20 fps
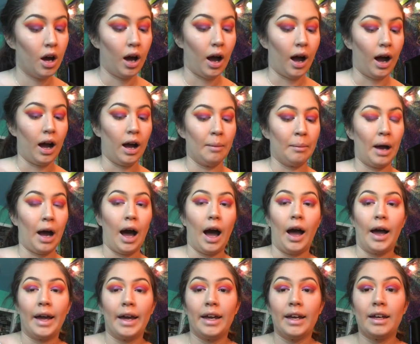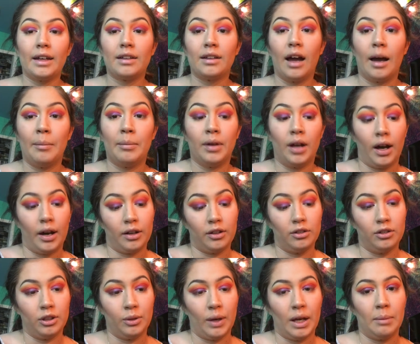I am not going
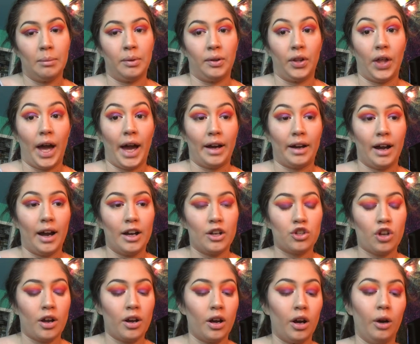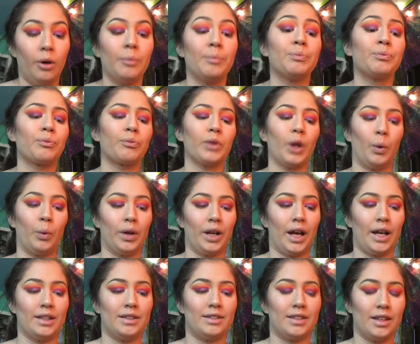to do a black eyeshadow. When
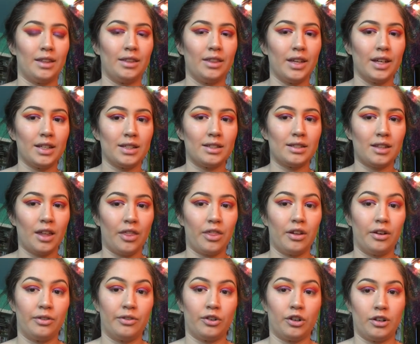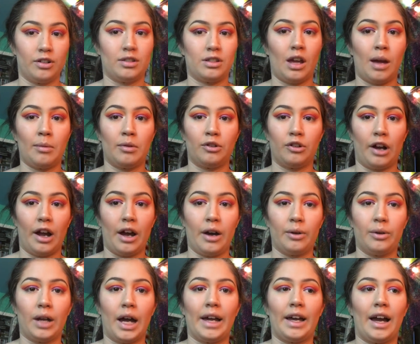I did this the first time
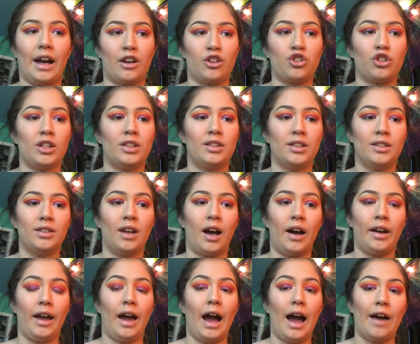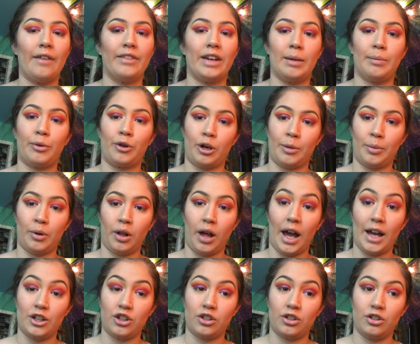around, I actually did not have a purple
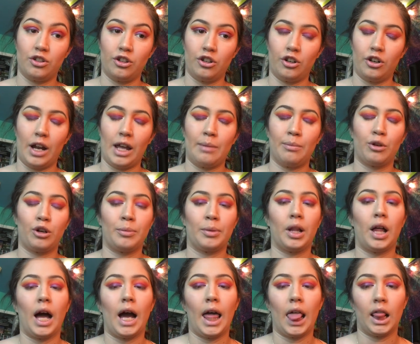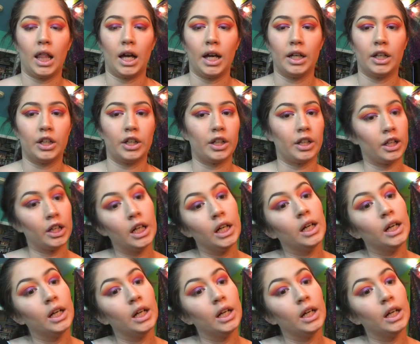eyeliner